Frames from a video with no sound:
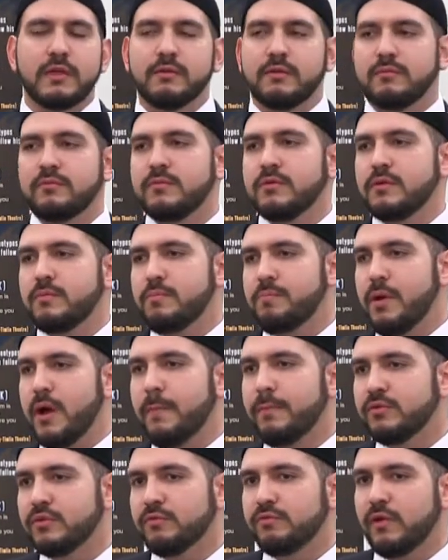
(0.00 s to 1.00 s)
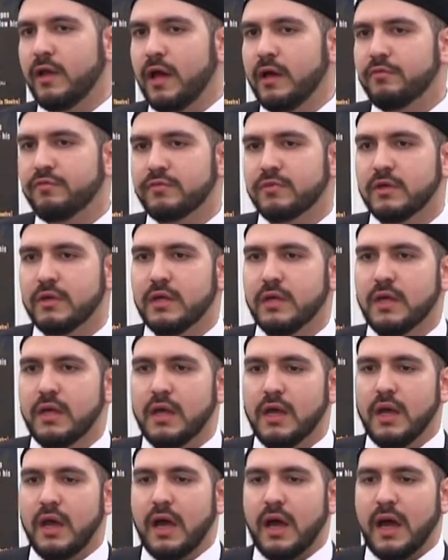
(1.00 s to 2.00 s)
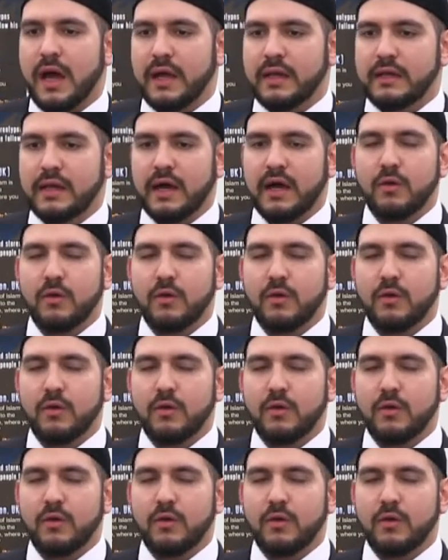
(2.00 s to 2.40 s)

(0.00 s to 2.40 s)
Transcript: the purpose of life and